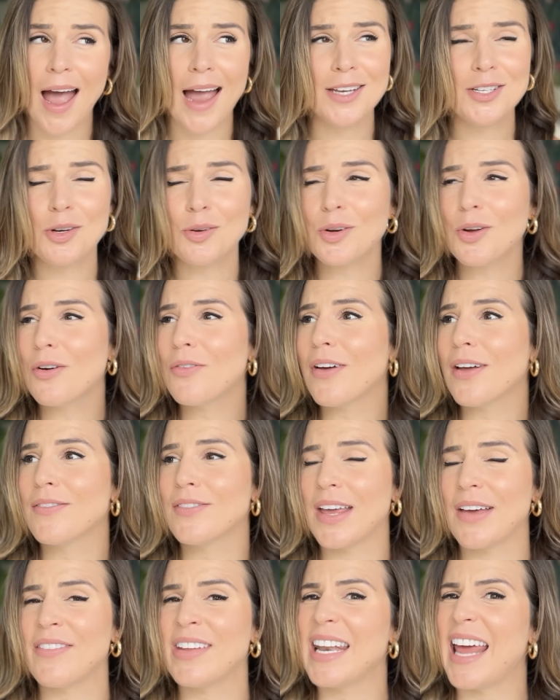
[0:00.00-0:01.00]
I don't know if
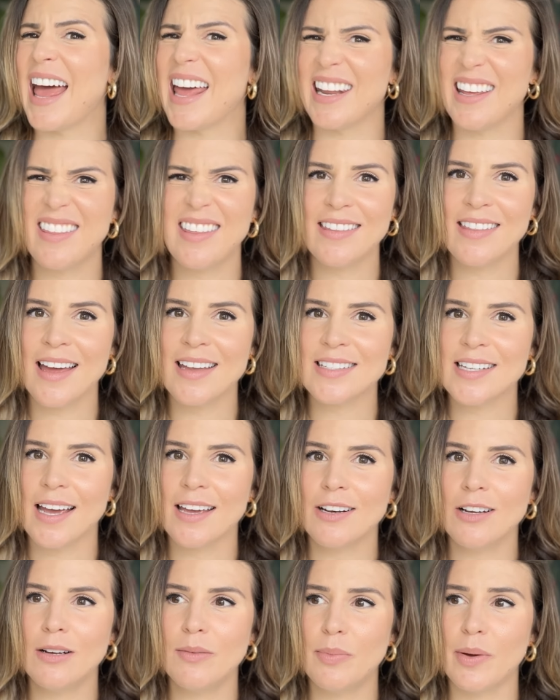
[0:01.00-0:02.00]
I've given anything that
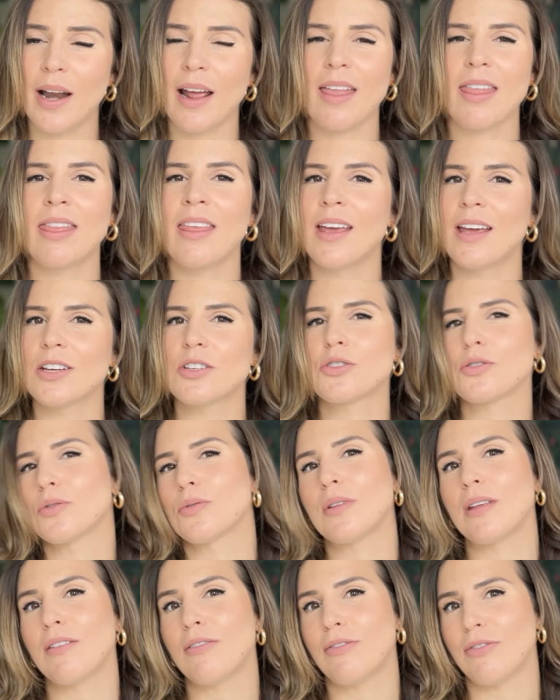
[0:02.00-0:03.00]
title, but I think it
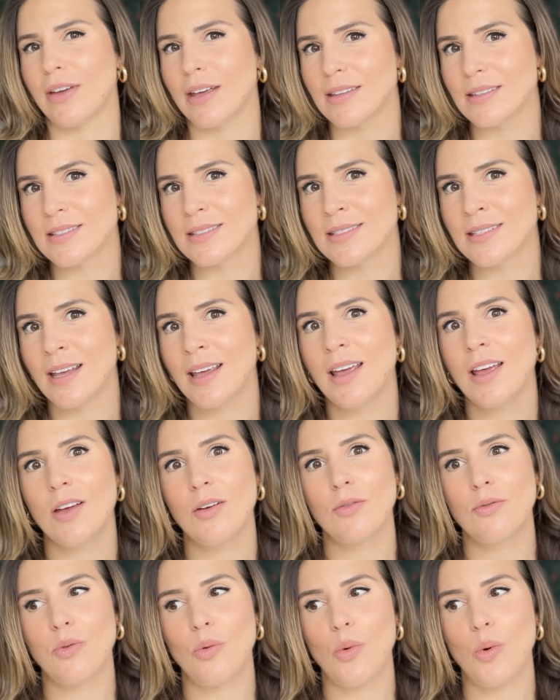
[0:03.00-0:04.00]
truly fits
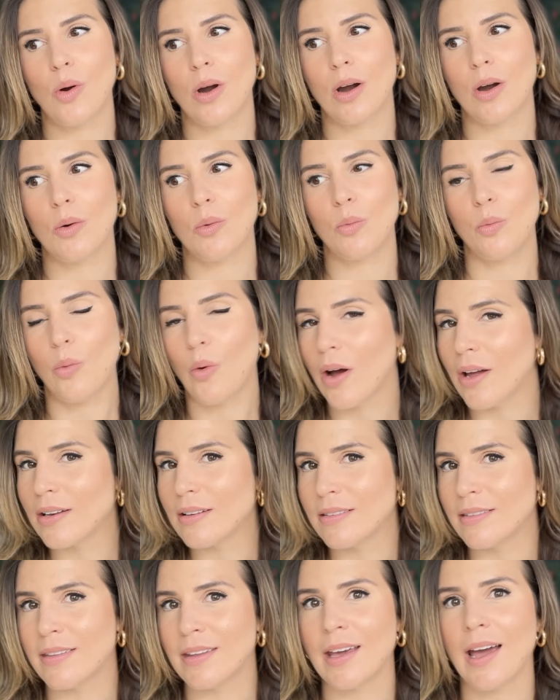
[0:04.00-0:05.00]
for
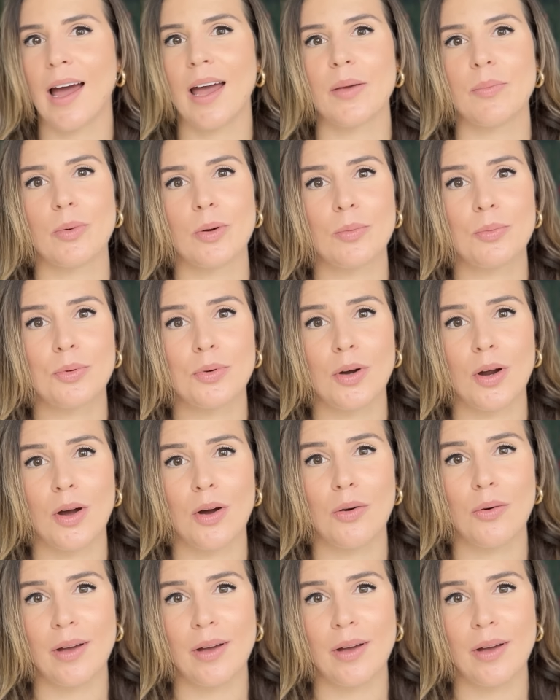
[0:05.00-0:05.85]
what the Hyper Pro